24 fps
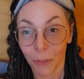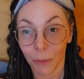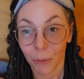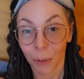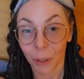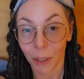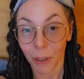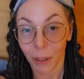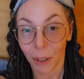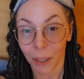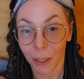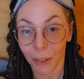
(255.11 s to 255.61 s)

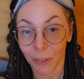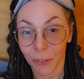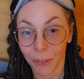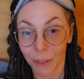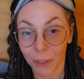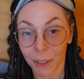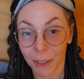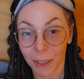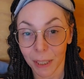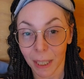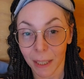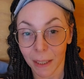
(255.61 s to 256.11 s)
regard
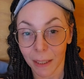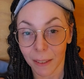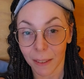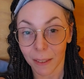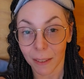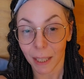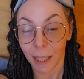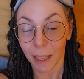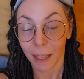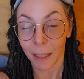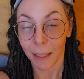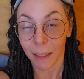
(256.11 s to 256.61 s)
for
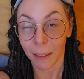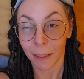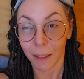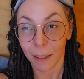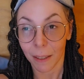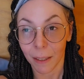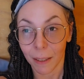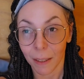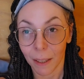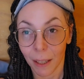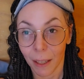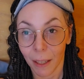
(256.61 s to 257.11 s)
sex
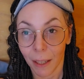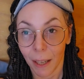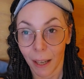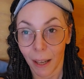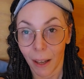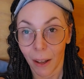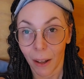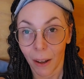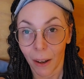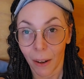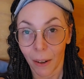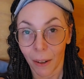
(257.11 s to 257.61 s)
and
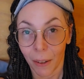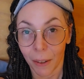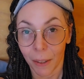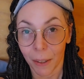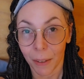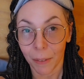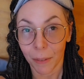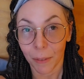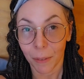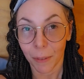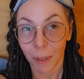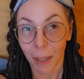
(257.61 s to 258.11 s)

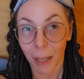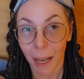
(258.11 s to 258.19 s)
our